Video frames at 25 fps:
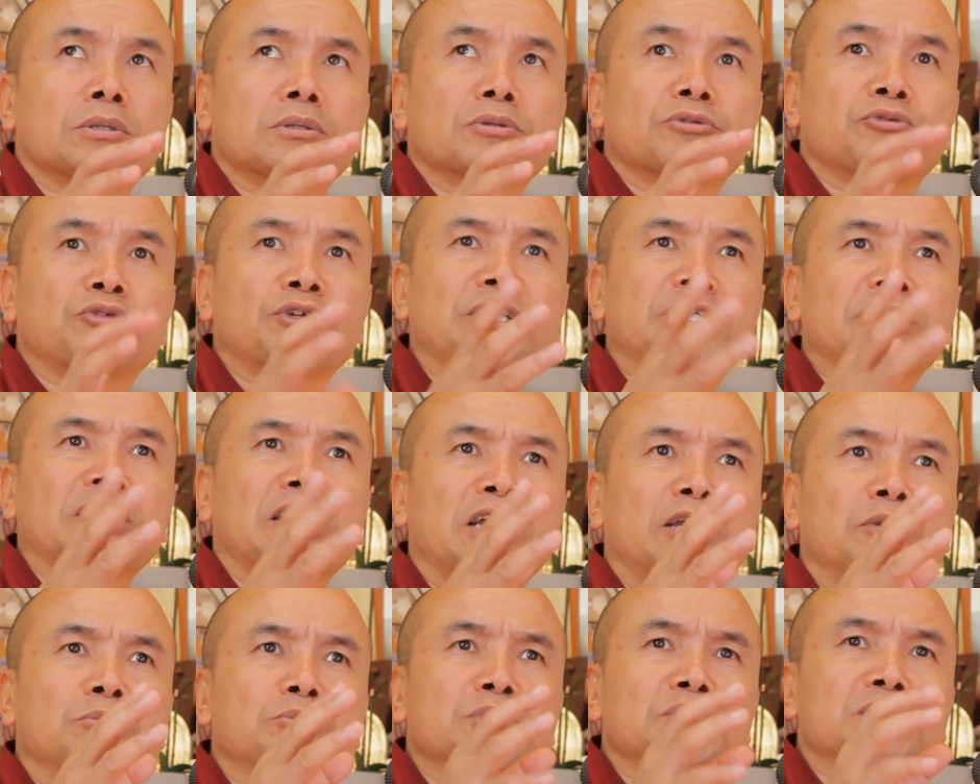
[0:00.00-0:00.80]
3
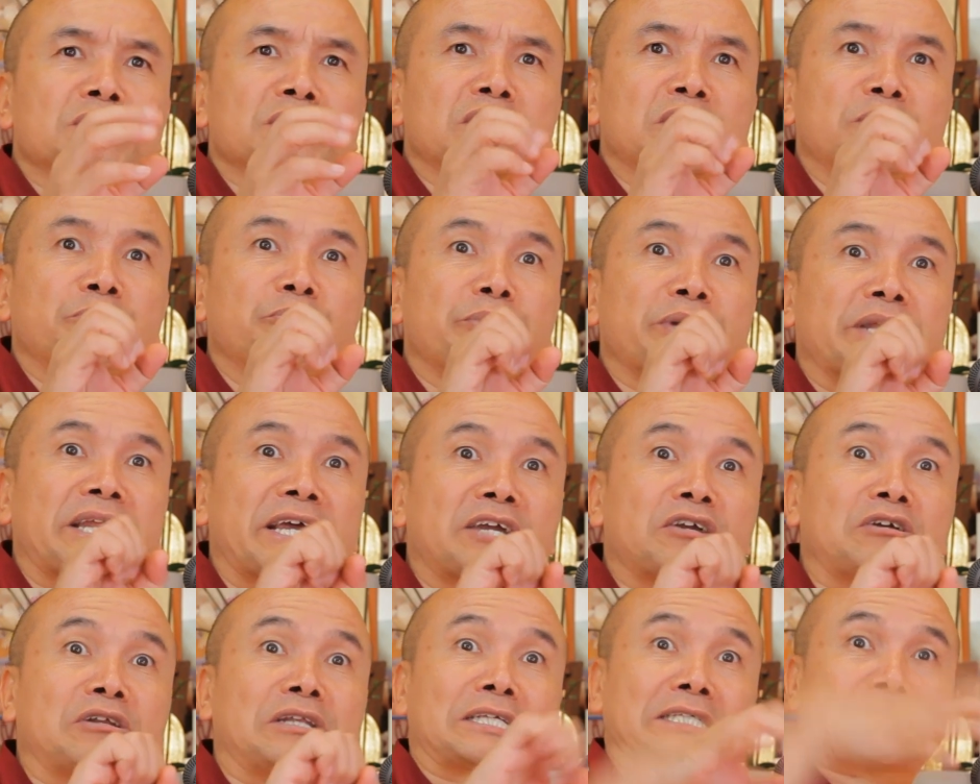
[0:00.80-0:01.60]
times she
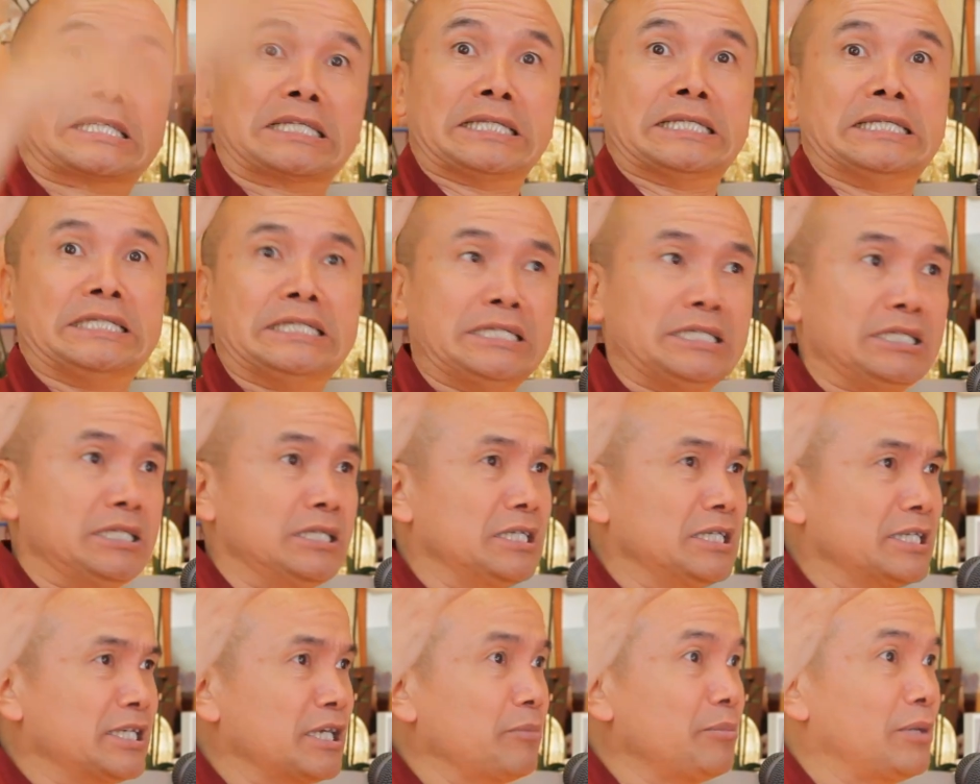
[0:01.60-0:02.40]

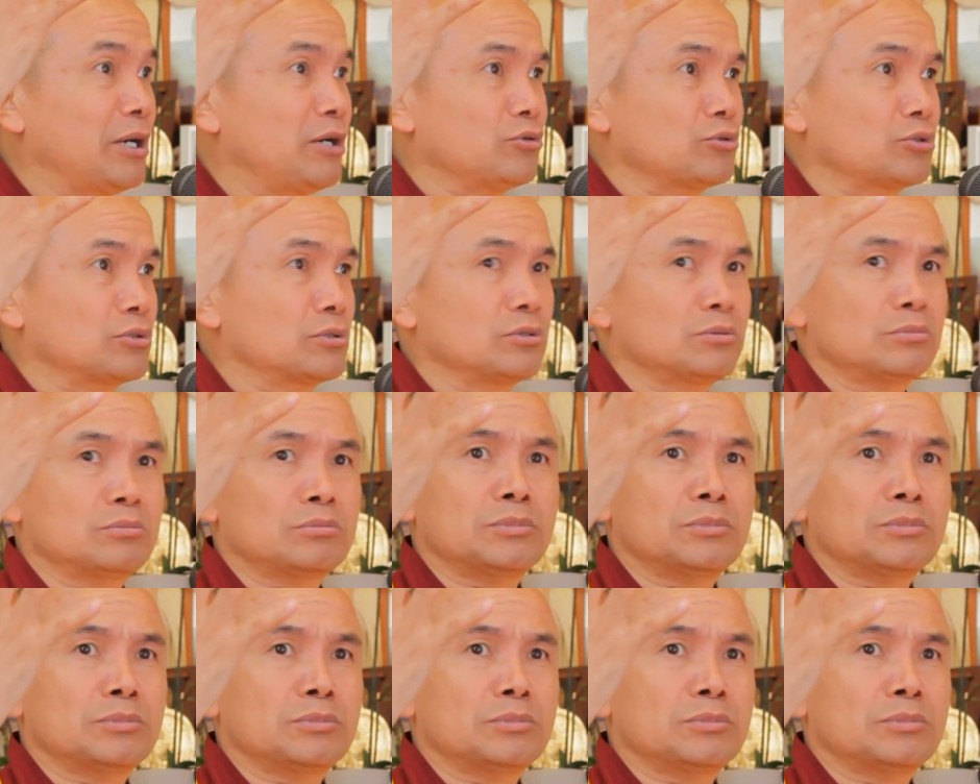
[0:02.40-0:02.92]
miraculously came out.